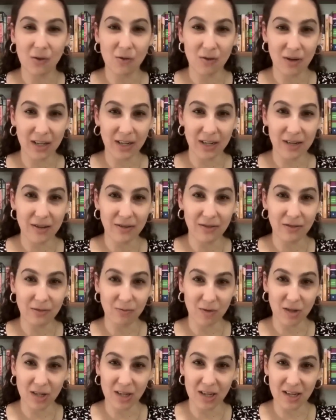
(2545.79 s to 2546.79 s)
Oreos
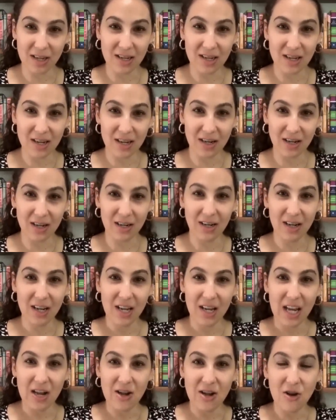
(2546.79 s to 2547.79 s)
rookie year,
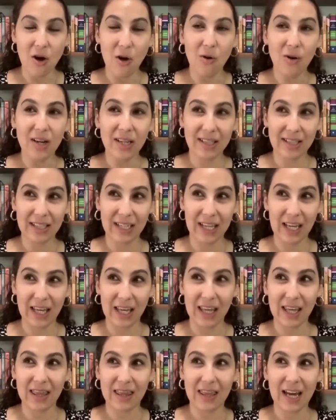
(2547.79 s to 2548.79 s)

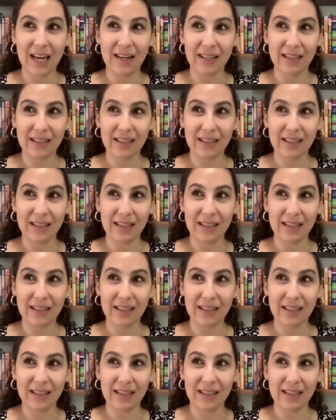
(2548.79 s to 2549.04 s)
noticing that a